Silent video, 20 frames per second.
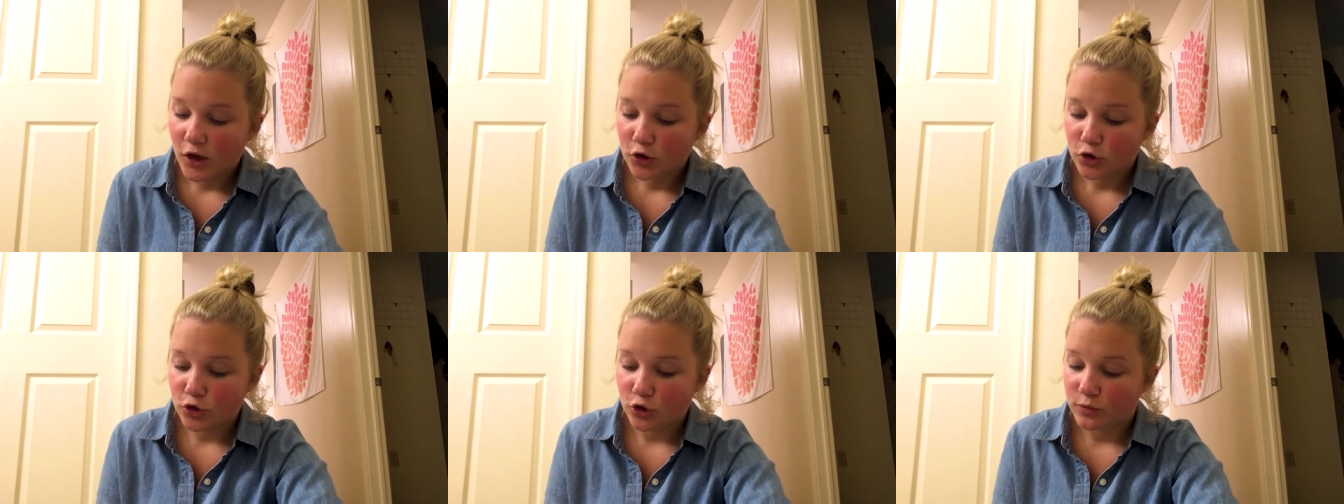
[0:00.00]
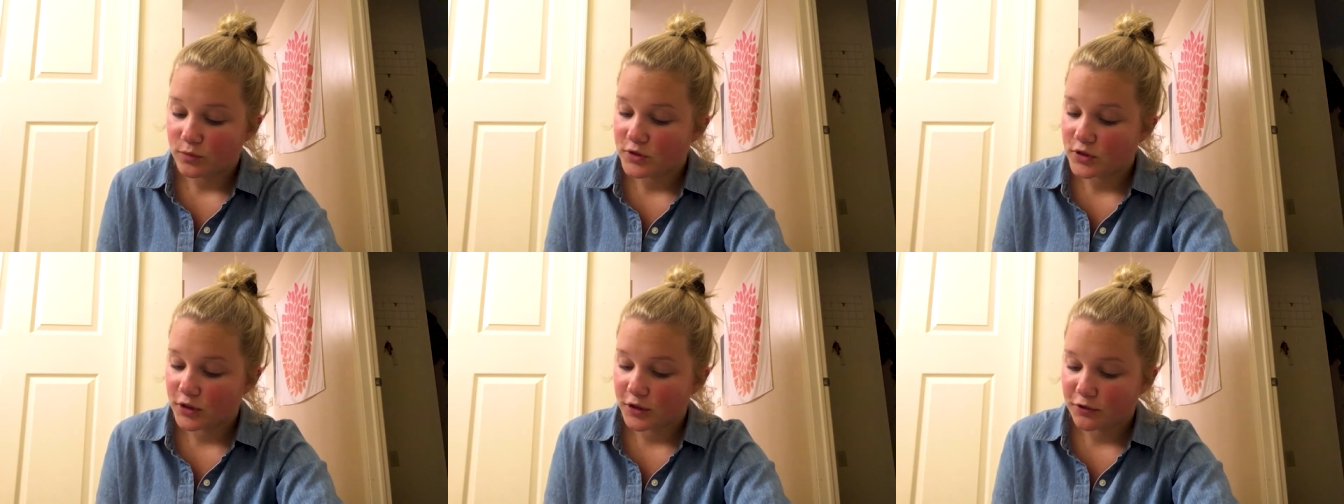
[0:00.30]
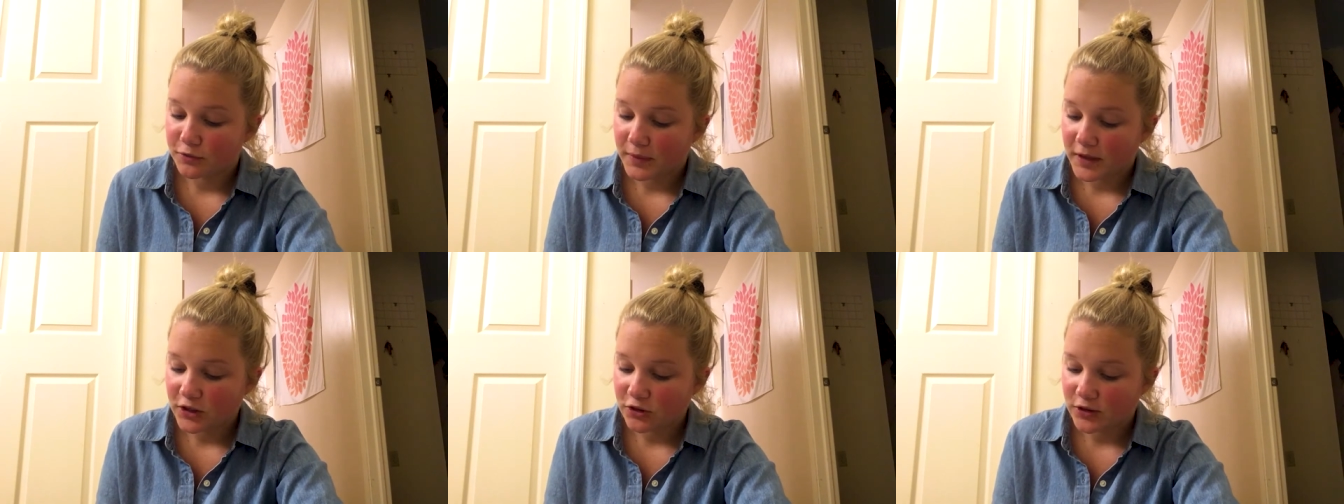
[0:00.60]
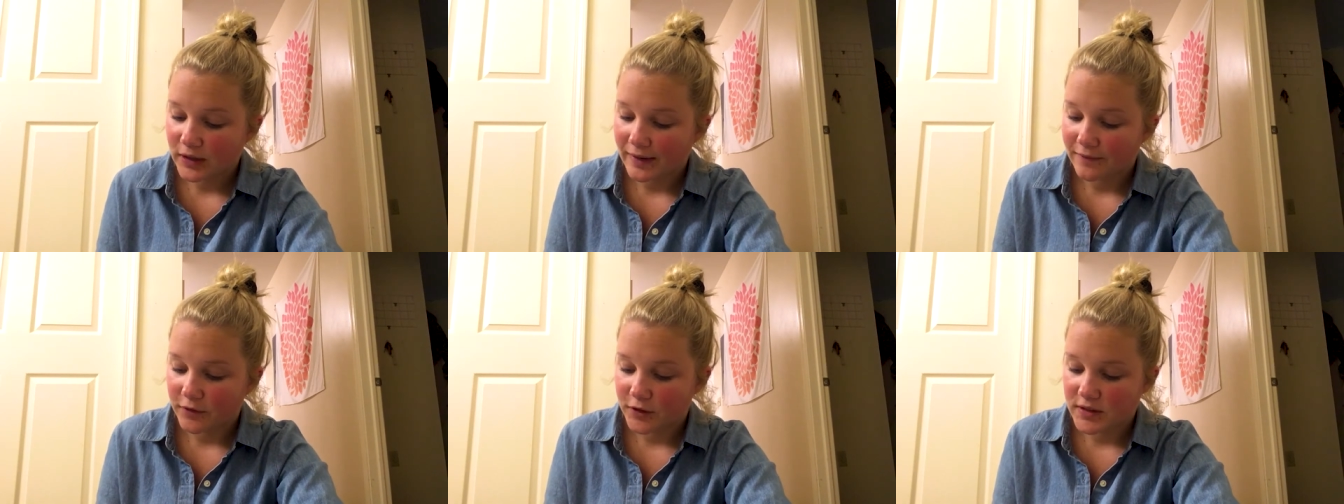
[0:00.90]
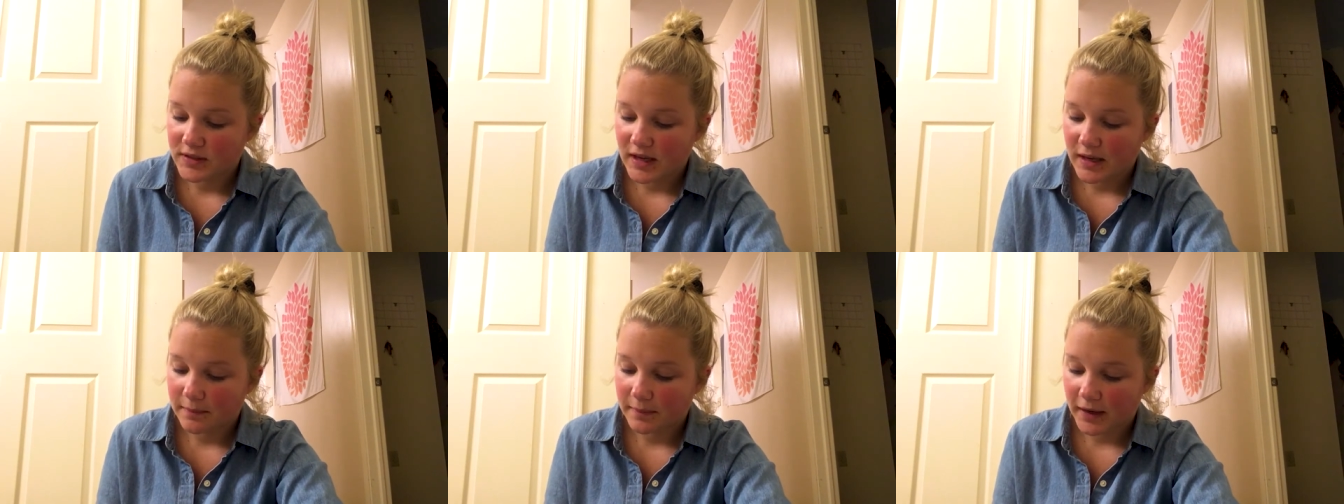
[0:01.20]
You observe my
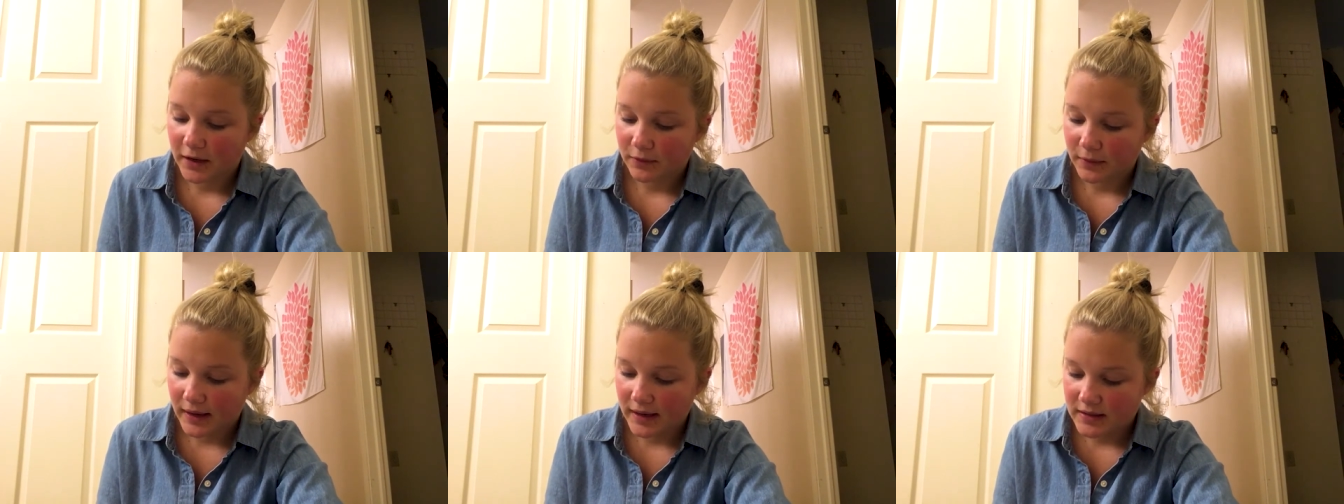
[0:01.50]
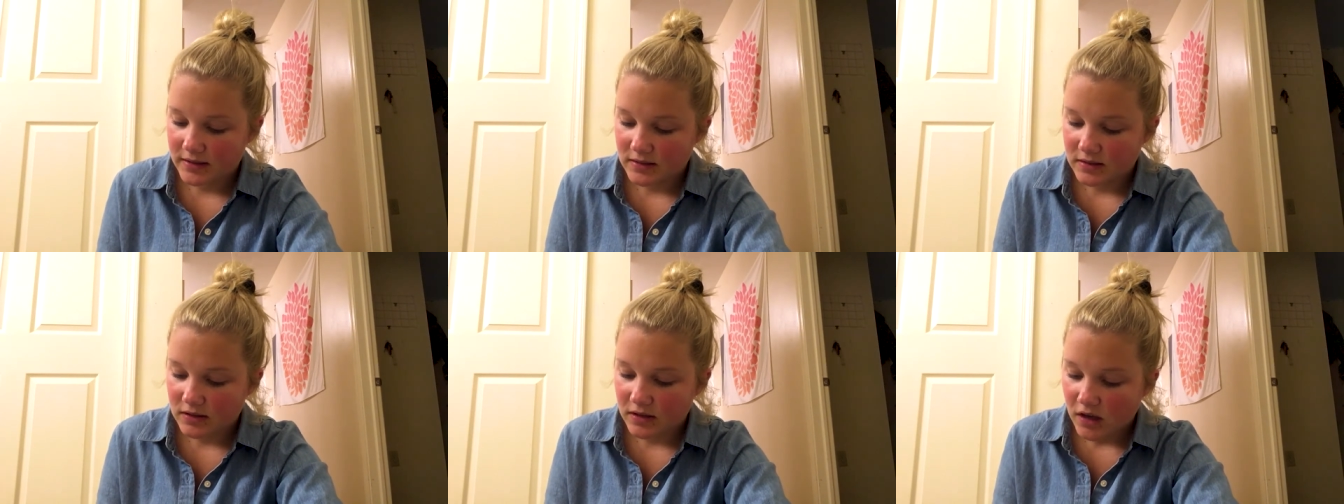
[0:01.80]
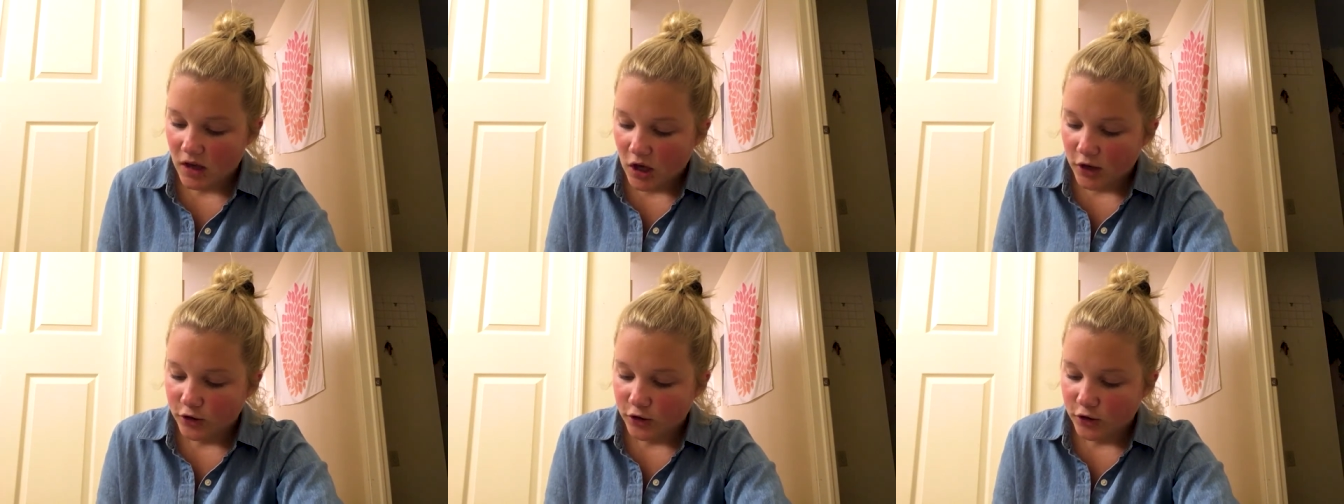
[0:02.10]
travels and my rest.